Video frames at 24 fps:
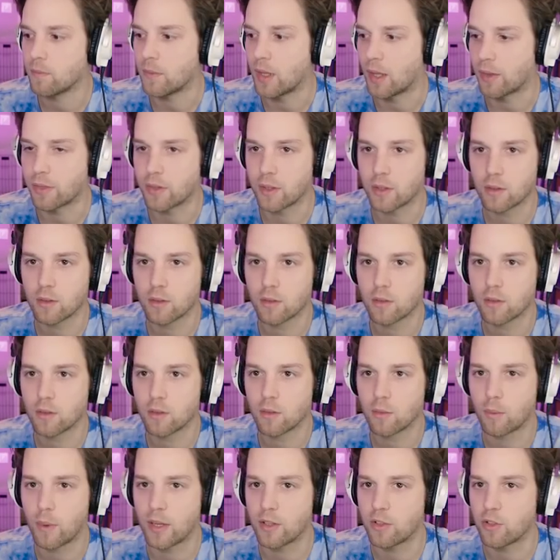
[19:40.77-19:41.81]
Nothing.
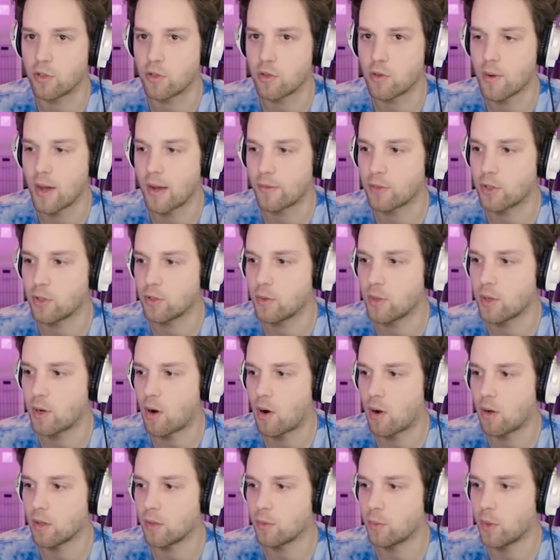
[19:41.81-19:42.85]
Wait, do you have to do it
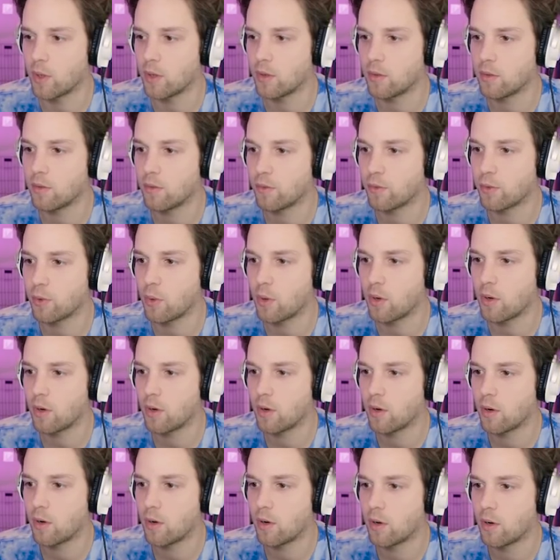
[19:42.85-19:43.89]
all in one
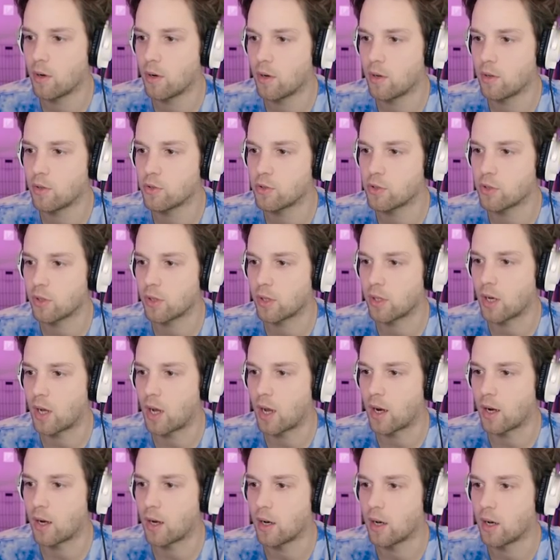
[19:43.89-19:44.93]
floor? Surely
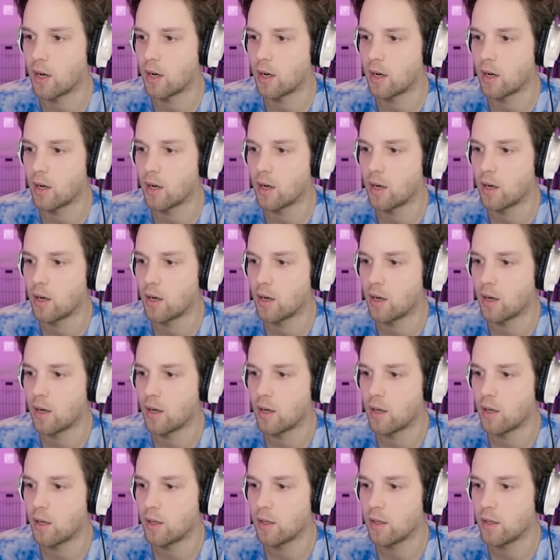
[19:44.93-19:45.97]
not.
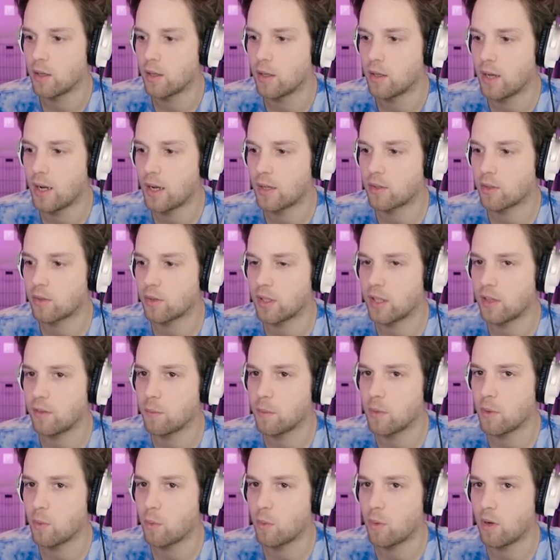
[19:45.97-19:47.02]
Yeah, it's only
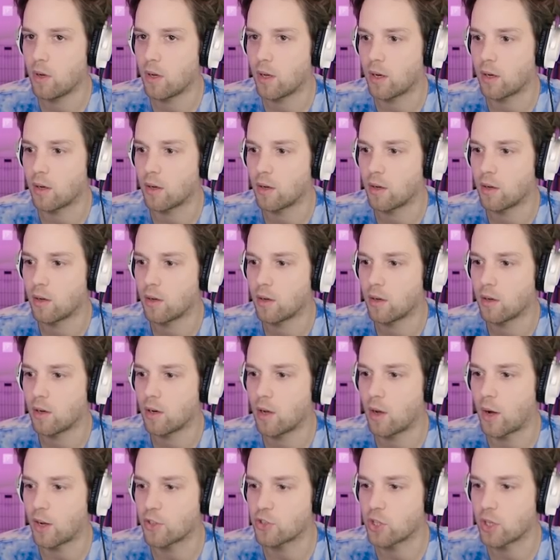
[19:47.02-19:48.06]
giving me one.
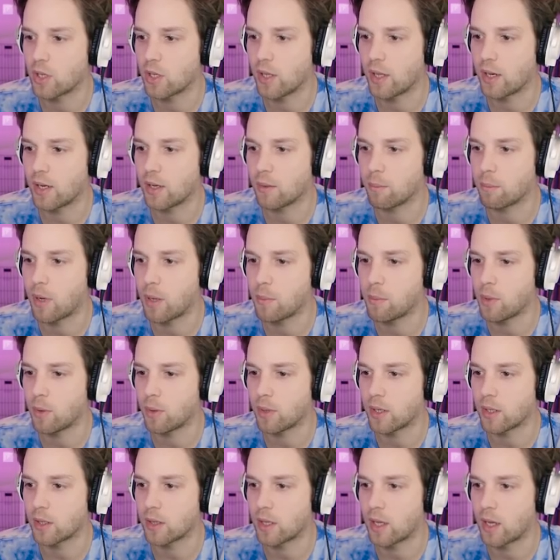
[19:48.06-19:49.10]
Oh, I should have let Bumbo
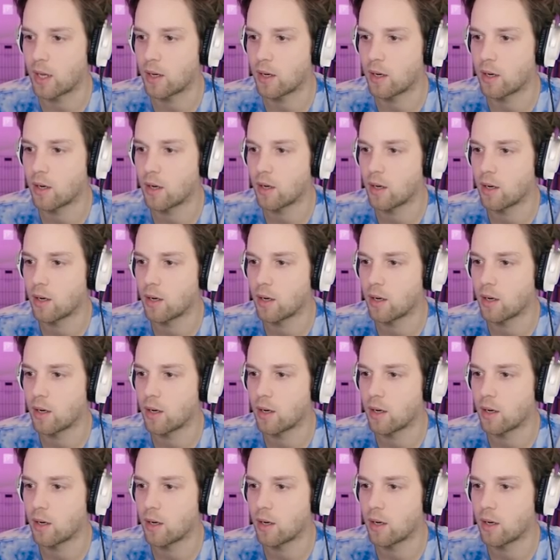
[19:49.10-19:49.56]
get that.